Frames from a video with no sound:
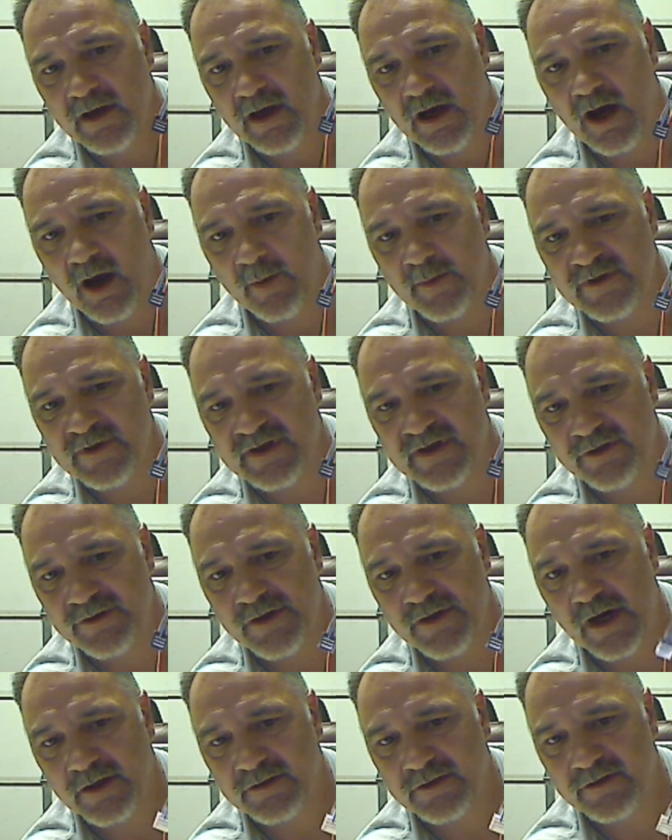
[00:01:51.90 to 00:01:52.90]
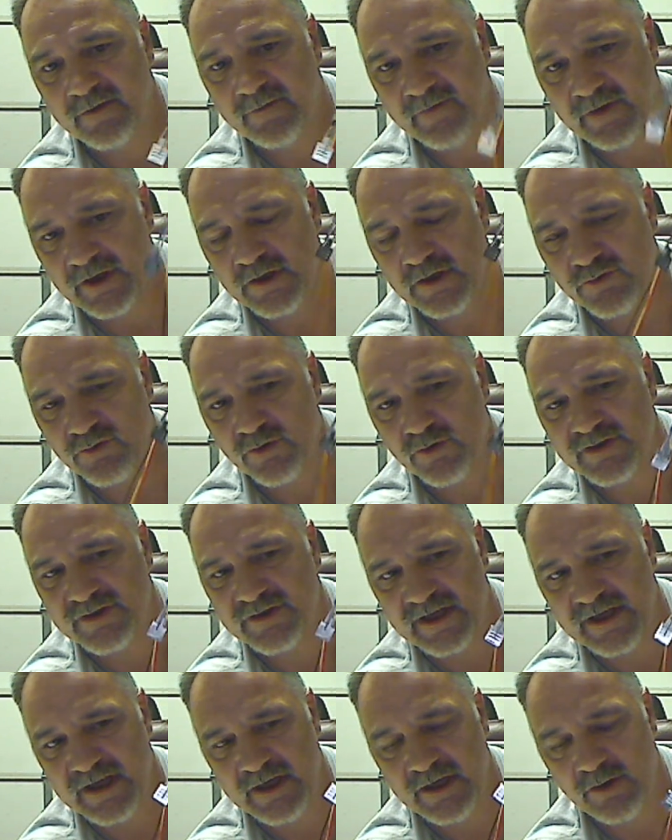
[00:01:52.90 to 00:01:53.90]
is conductive, and it draws
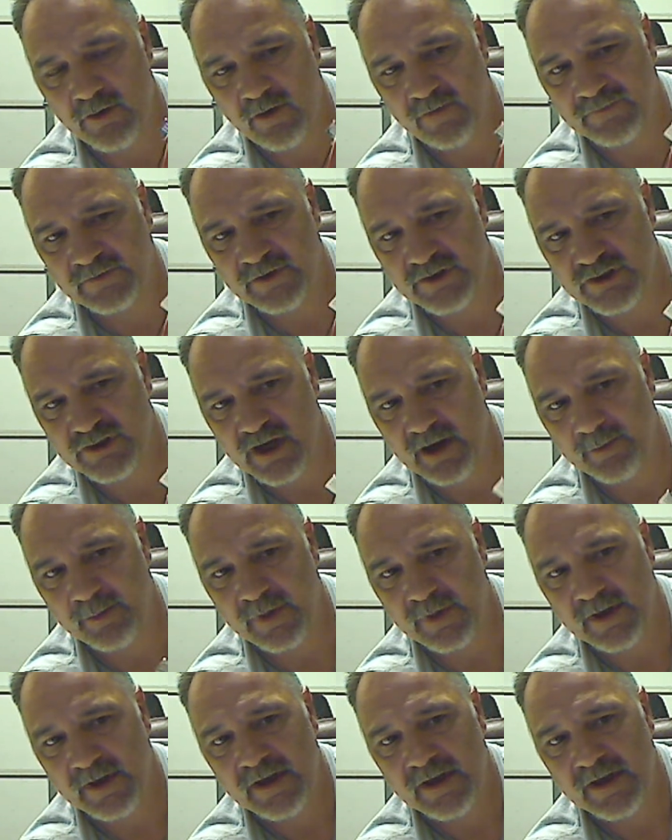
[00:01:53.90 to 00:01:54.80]
the heat off the chip.